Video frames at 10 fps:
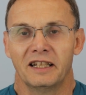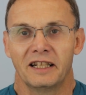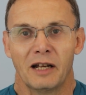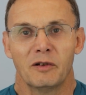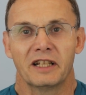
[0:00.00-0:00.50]

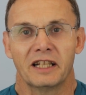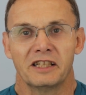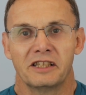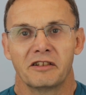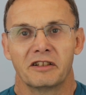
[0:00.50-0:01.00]

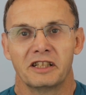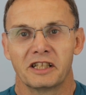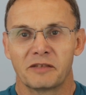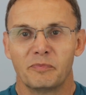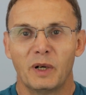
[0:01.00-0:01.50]
Nowadays you can
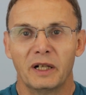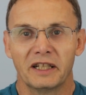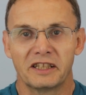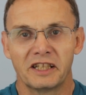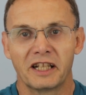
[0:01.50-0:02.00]
just buy
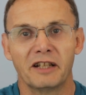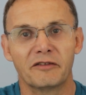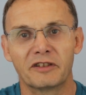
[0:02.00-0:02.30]
a ticket